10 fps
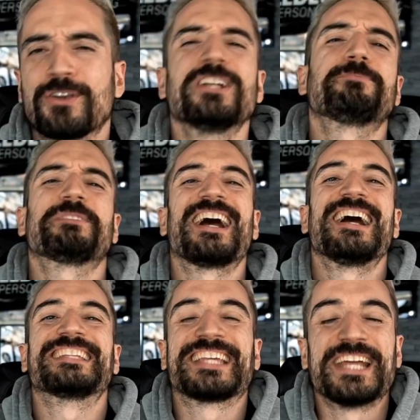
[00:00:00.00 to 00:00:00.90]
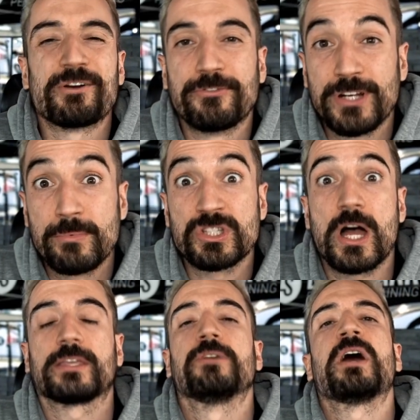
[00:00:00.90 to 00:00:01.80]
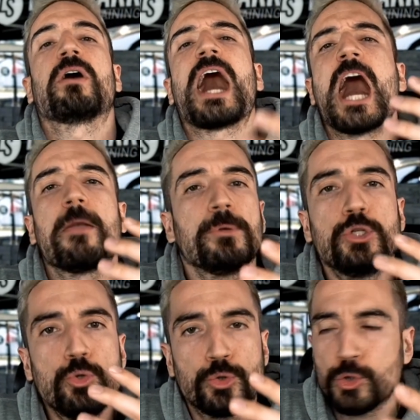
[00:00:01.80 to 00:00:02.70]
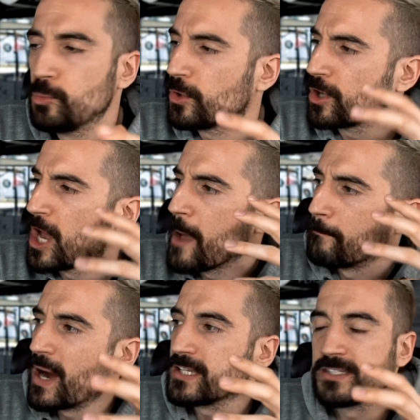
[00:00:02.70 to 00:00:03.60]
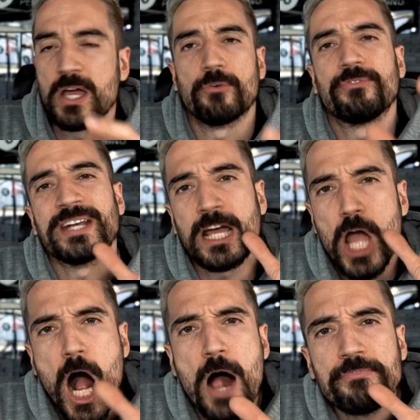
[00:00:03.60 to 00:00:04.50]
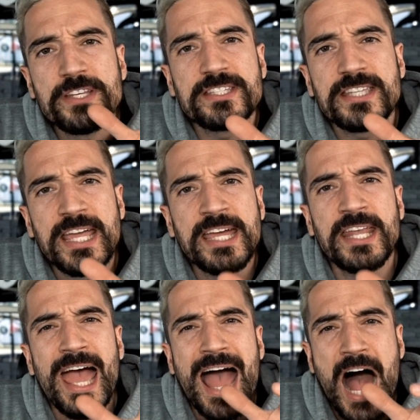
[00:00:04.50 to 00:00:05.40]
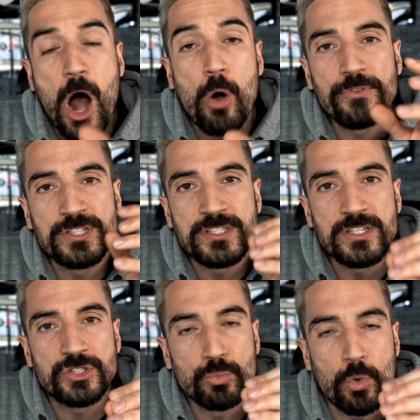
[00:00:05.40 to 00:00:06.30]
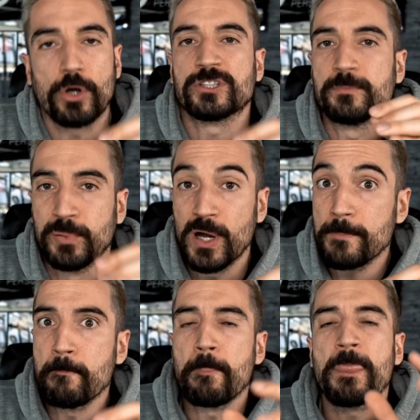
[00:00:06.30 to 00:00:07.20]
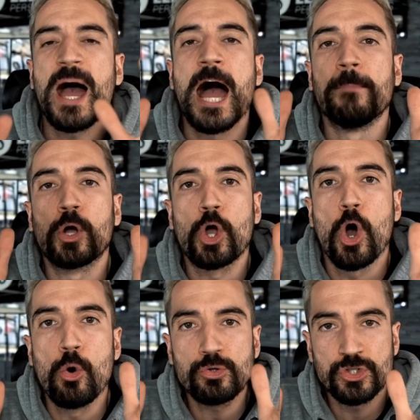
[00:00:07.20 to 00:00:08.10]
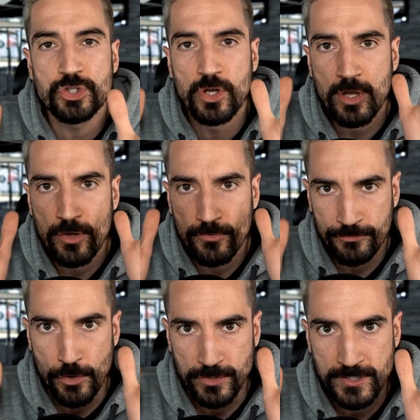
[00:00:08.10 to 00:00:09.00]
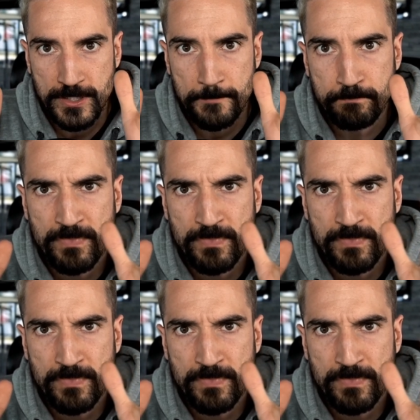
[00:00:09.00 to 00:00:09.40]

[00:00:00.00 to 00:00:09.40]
Greetings, miteinander, Gregory from Now, I'm a YouTuber myself and I understand how the system works, but I'm a coach first.